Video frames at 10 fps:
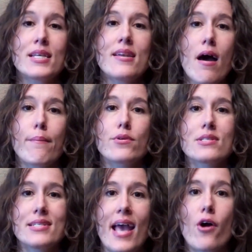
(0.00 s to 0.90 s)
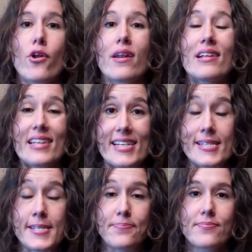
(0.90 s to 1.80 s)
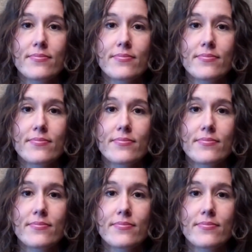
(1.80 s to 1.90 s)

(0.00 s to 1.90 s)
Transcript: and numbers down on a list.